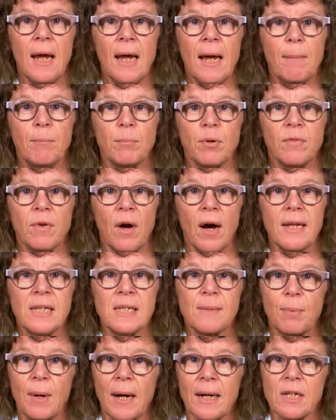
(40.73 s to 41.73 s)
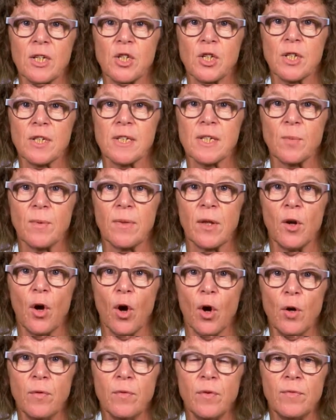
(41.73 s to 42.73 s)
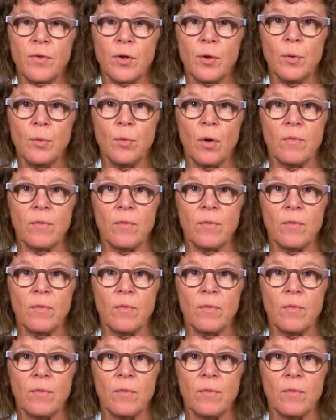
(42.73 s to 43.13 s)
It provides practitioners with an overview